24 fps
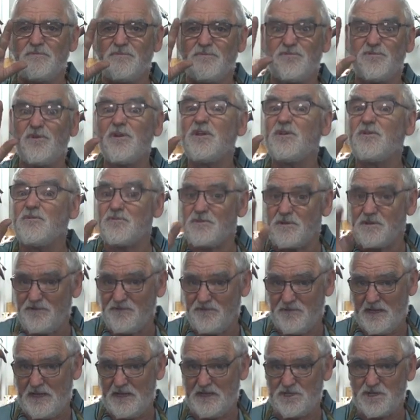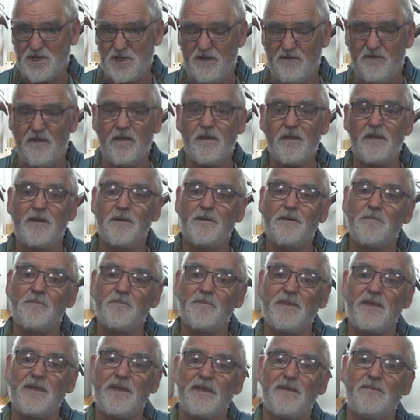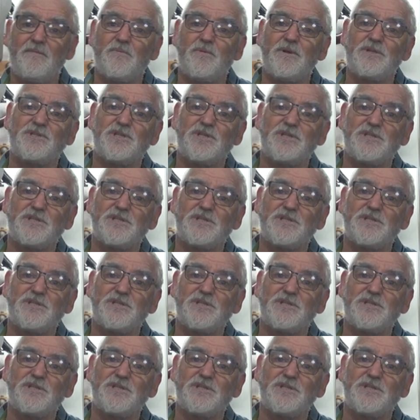3/4 of an inch either, which